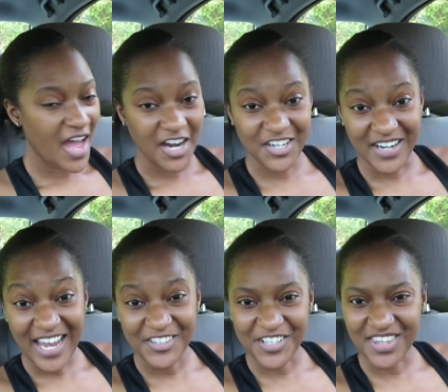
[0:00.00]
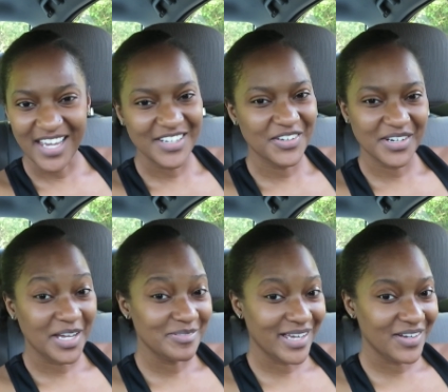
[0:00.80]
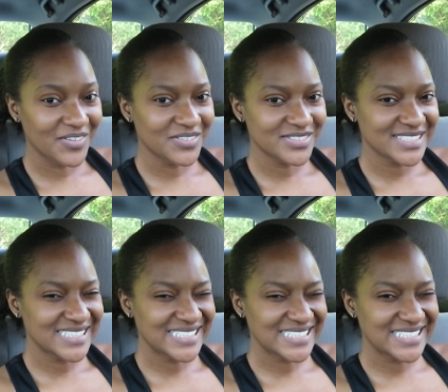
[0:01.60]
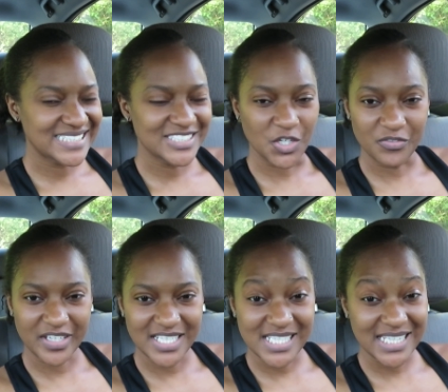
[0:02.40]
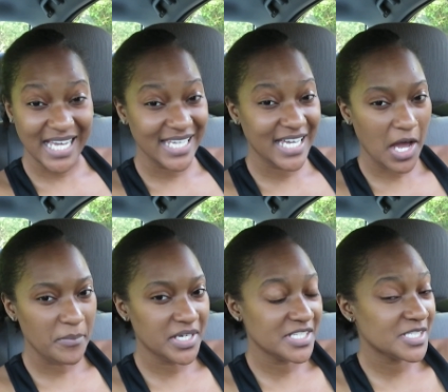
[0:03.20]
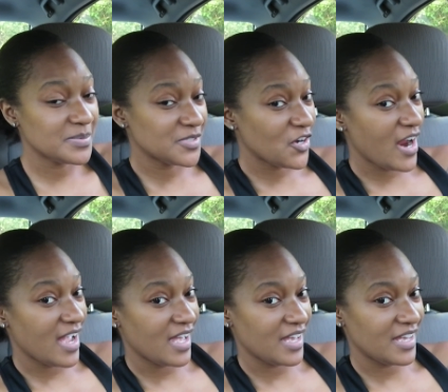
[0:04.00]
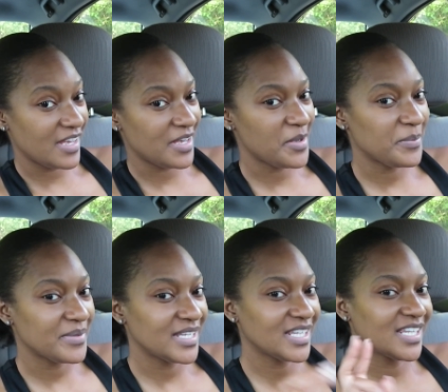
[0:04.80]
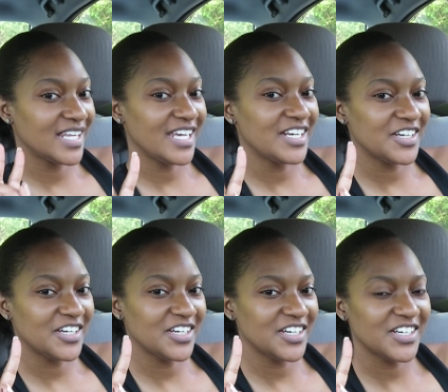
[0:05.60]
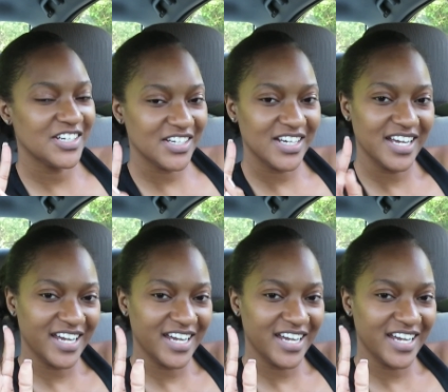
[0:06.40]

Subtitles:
All right, on that note, I'm out. Don't forget to like, comment, and subscribe. Later.